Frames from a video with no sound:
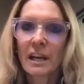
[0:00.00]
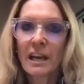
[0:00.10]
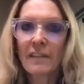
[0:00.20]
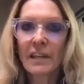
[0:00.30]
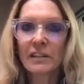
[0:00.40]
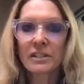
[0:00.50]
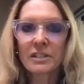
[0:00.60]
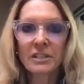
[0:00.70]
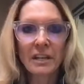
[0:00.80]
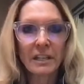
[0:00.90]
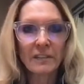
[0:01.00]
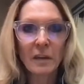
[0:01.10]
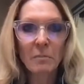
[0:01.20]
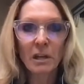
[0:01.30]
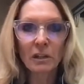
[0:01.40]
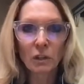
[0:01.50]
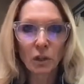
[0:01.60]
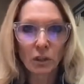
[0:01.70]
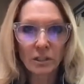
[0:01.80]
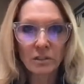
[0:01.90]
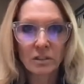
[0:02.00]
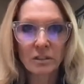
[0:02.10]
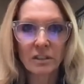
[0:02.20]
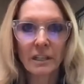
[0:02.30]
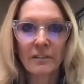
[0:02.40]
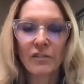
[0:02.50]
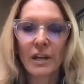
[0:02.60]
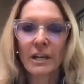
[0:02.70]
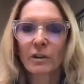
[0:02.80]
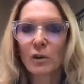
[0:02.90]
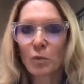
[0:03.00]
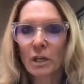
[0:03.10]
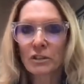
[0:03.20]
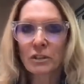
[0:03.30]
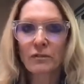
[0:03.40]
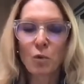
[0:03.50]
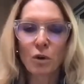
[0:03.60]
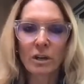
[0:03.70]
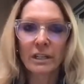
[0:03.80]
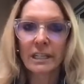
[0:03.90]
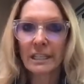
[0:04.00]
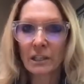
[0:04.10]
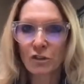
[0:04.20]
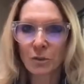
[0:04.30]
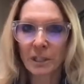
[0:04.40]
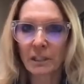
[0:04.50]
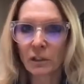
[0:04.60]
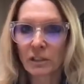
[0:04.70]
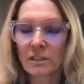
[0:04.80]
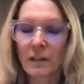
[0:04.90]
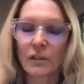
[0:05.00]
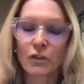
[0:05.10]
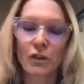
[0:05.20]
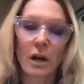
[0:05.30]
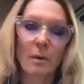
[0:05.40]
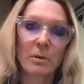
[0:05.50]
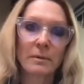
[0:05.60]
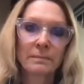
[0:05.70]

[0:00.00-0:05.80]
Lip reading: and then sending them alerts if they are at risk for heat injury and illness on the job.